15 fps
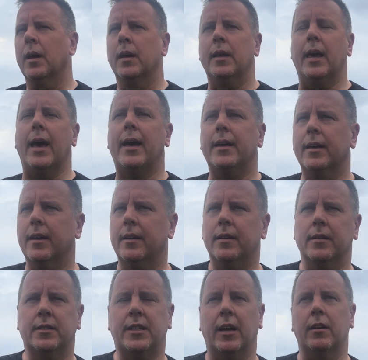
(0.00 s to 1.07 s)

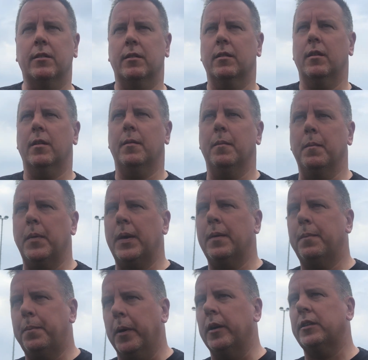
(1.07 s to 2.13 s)
Yeah. So, me
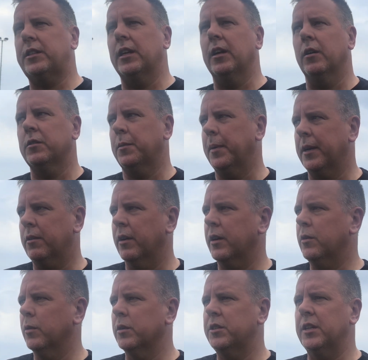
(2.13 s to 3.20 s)
personally, I was a bit
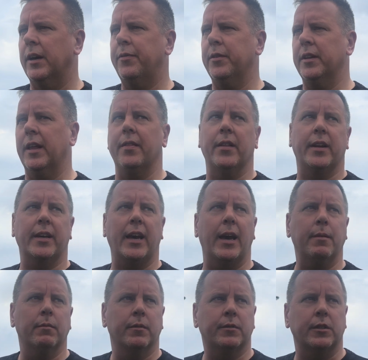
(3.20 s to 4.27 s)
critical of Seth at the end of the
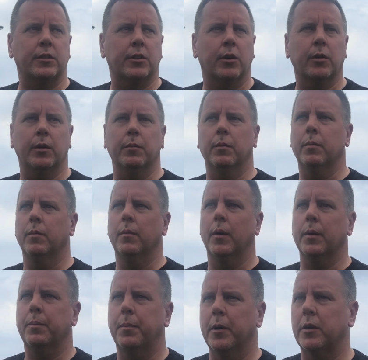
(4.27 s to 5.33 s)
game. I just told him my
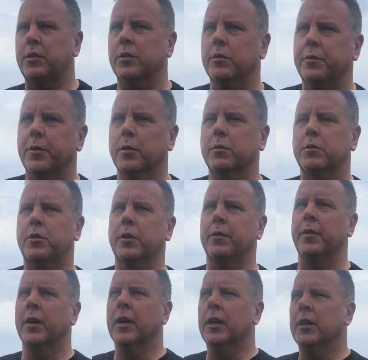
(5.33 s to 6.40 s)
personal thoughts of
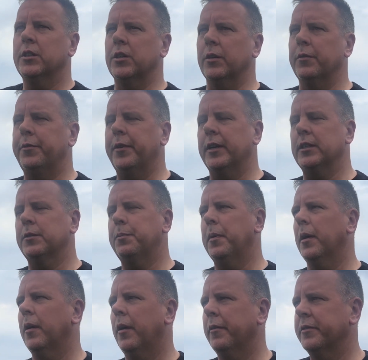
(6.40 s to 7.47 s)
certain things,
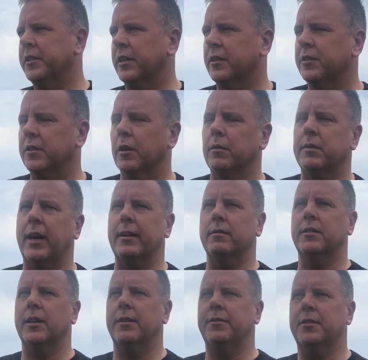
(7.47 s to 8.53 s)
but obviously there's no doubt
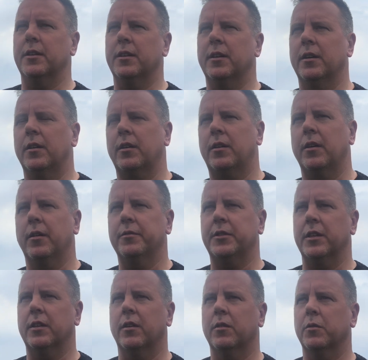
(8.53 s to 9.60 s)
Seth's
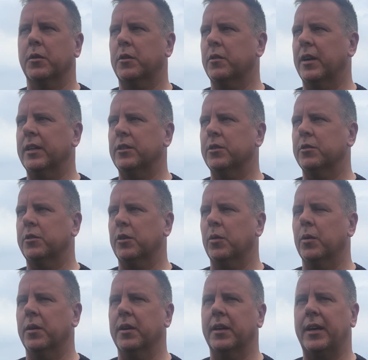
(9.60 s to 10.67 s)
obviously got all the credentials to go
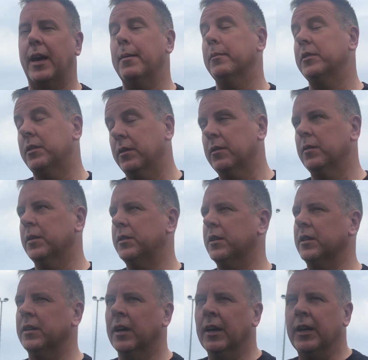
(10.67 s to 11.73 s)
on in the game, which
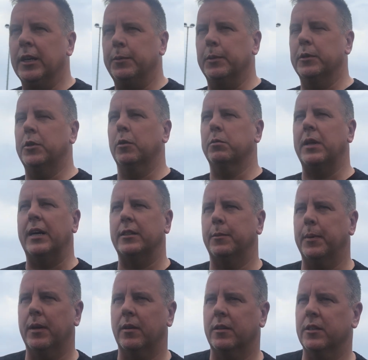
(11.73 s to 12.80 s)
he's been told that is a
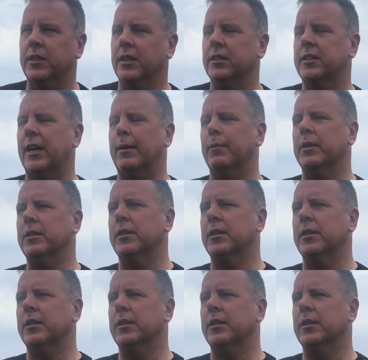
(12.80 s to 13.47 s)
bit like a shit sandwich.